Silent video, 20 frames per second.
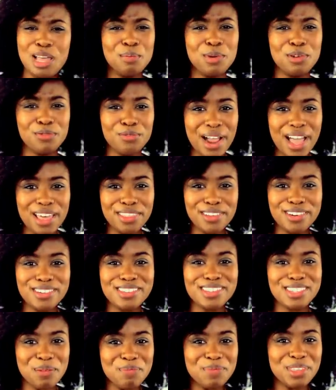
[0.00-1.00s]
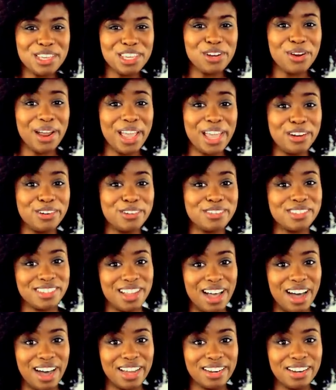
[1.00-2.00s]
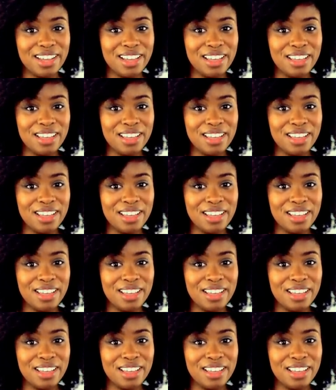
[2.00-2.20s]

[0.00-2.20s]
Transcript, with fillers: but rather something your hater's not.